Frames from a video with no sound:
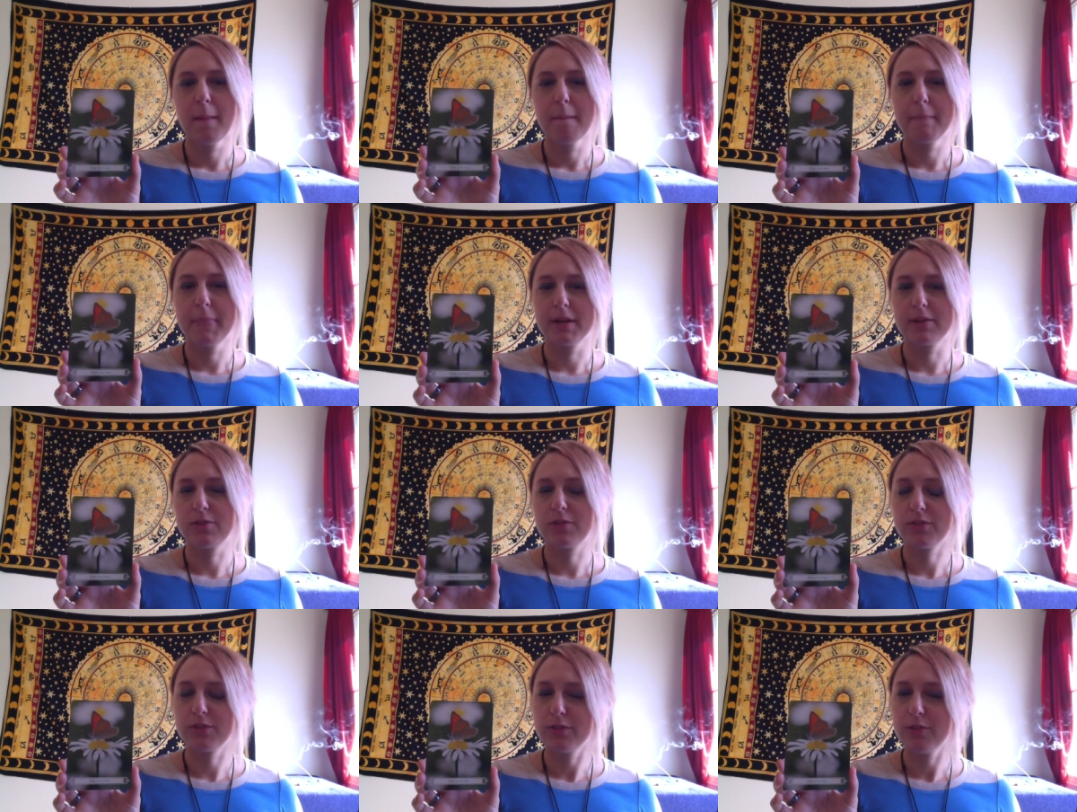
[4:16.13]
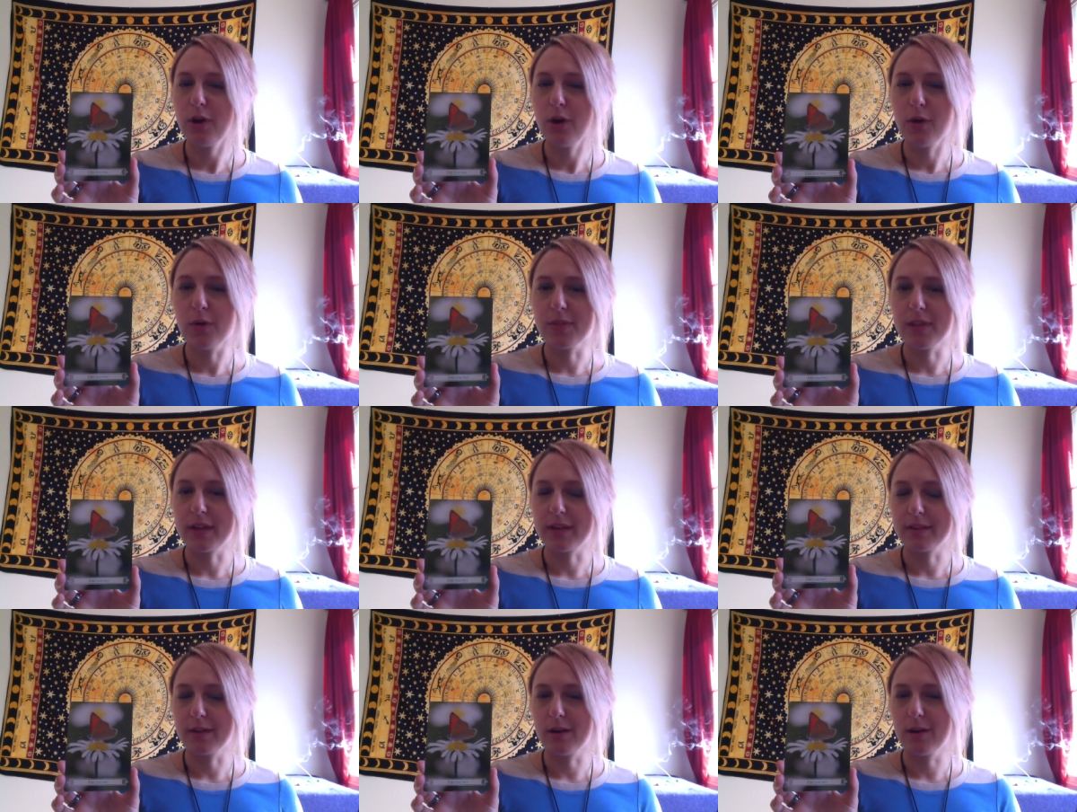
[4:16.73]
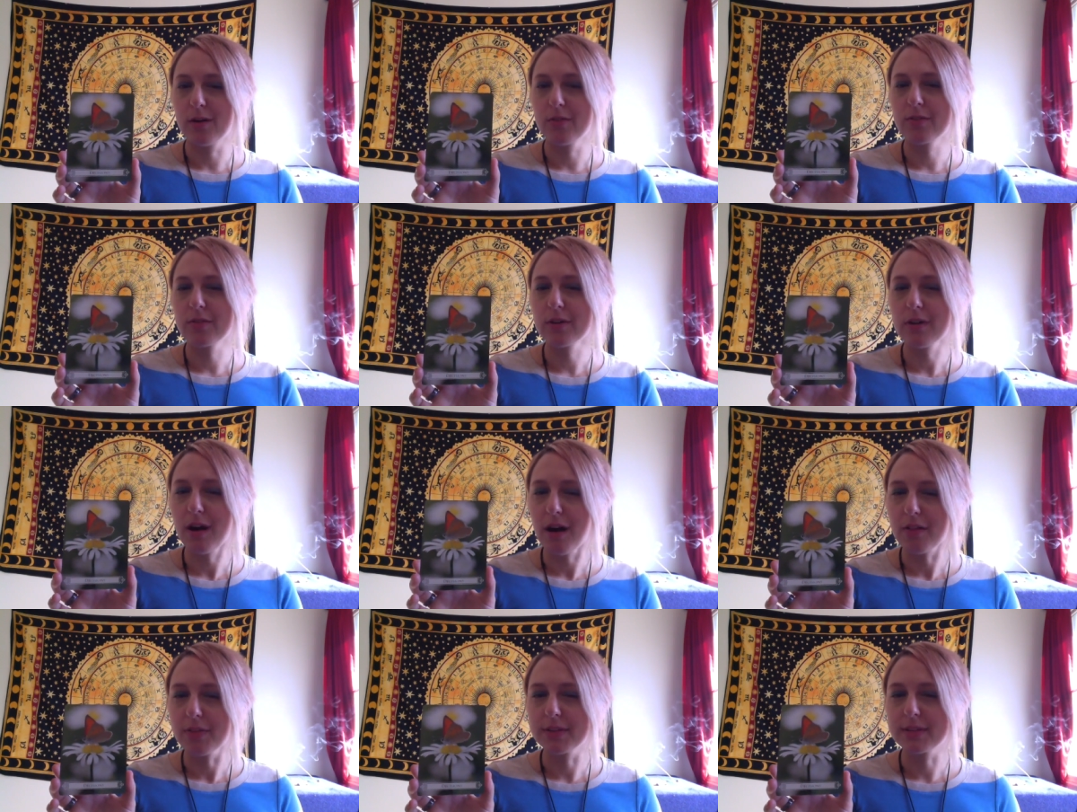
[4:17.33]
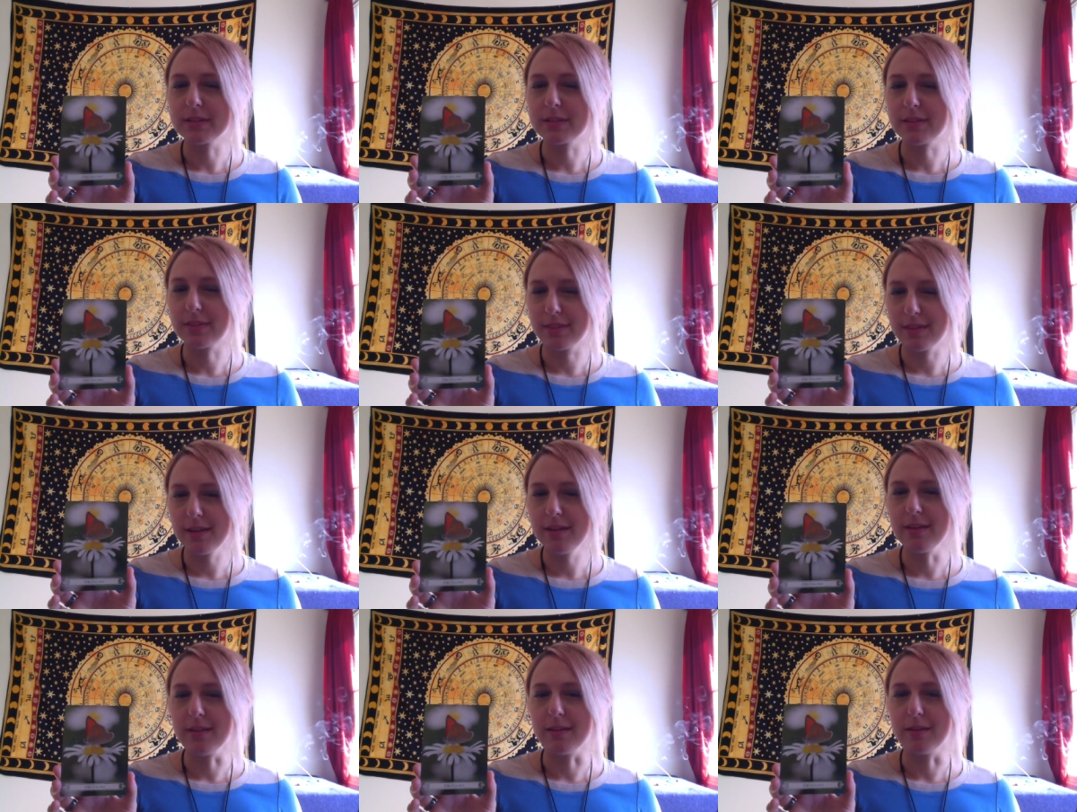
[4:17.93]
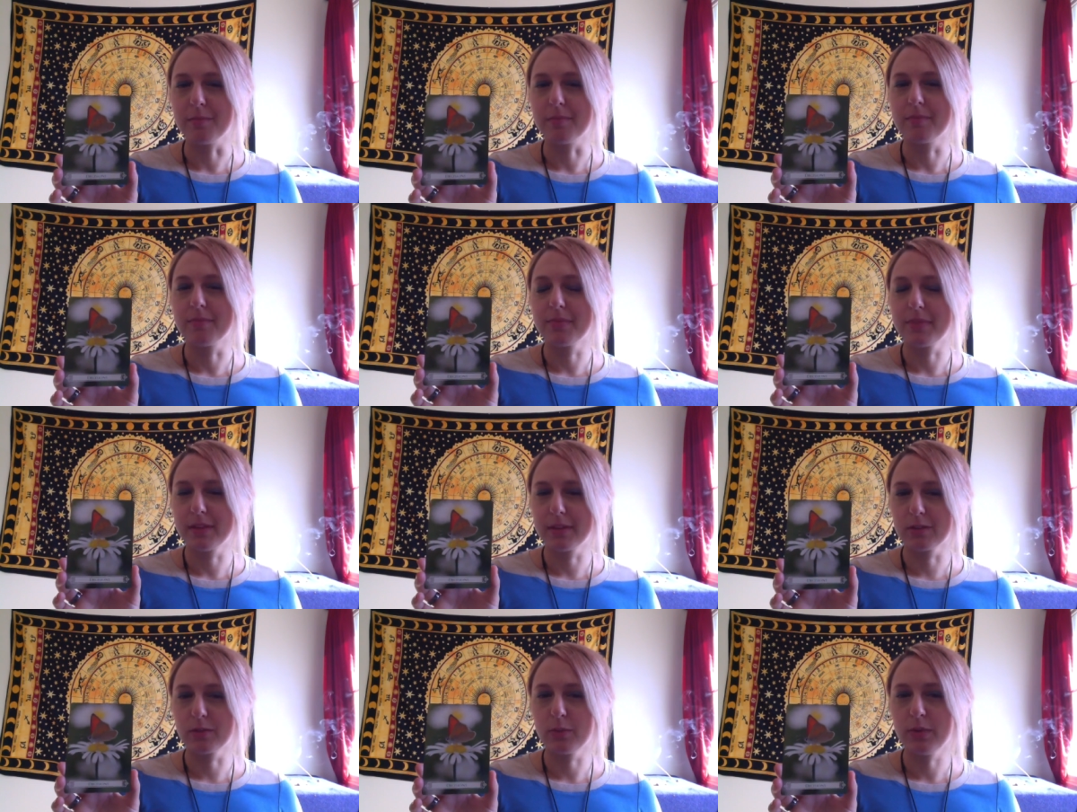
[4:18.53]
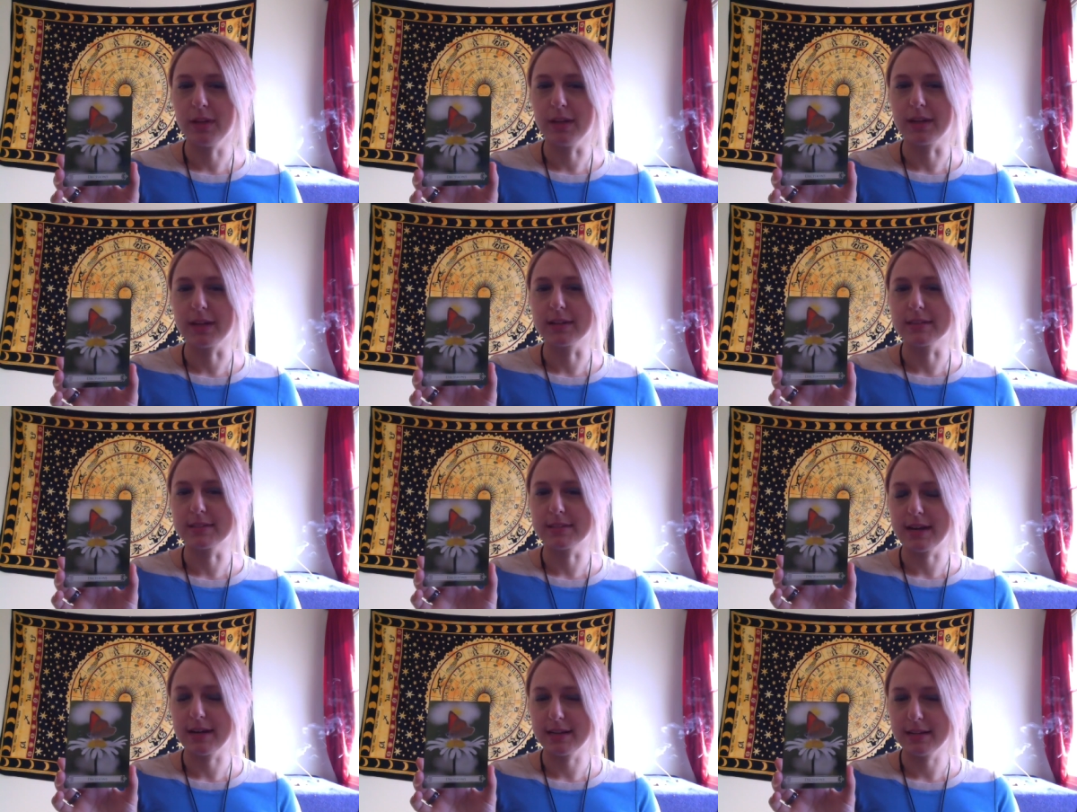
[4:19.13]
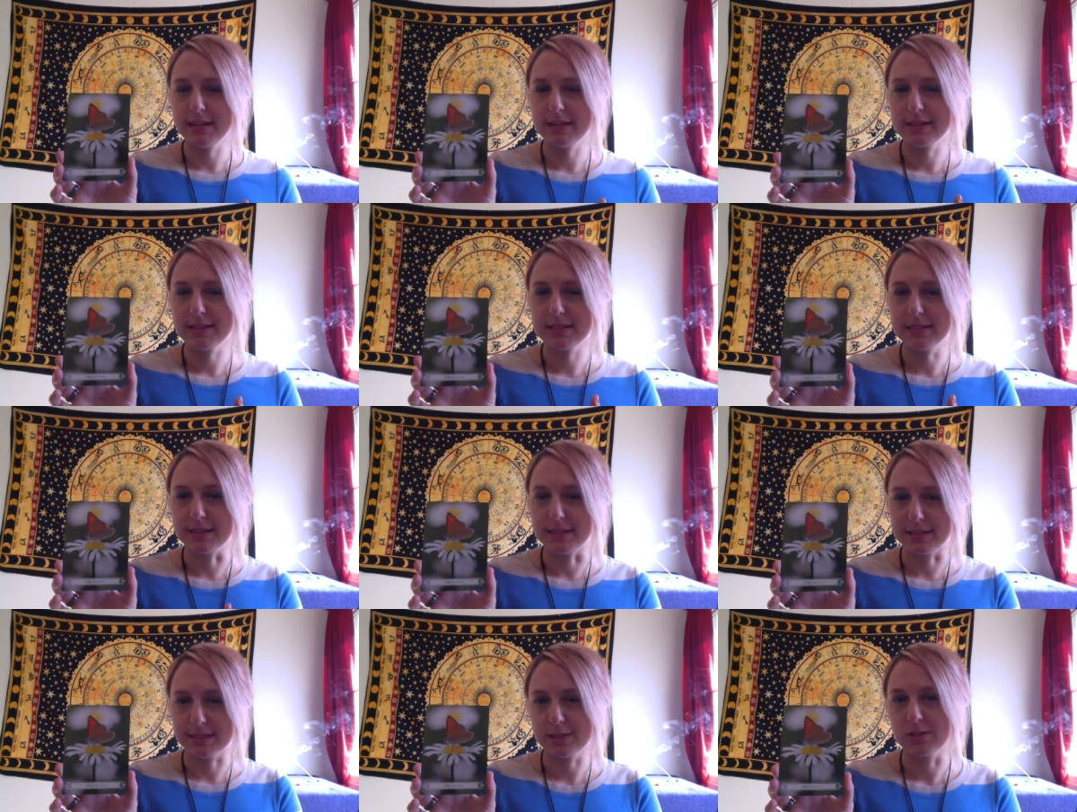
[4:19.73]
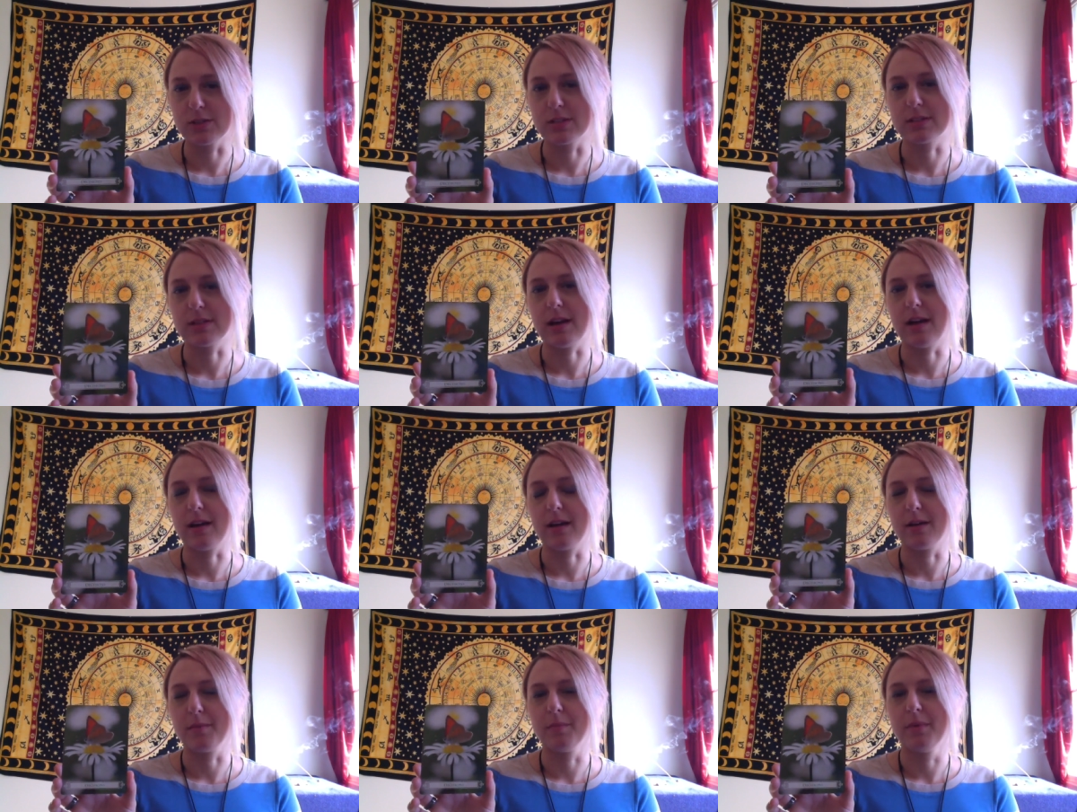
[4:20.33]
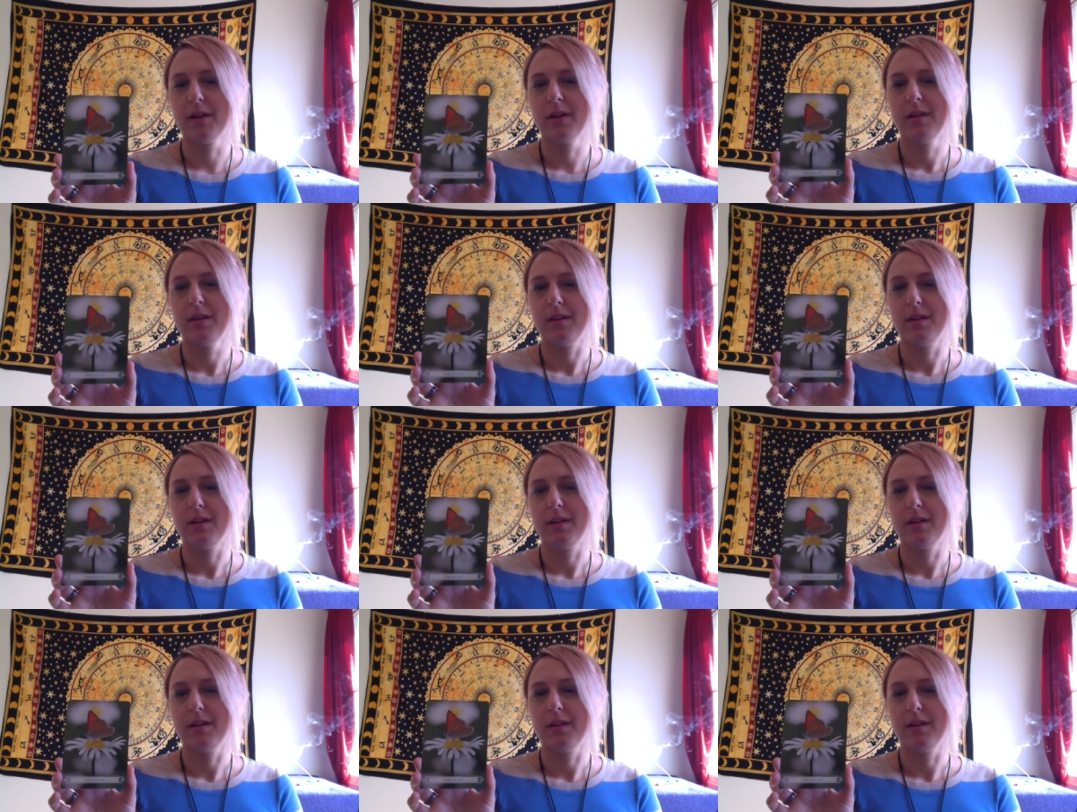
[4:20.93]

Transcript: But just know that overall this theme this week is that it's decision time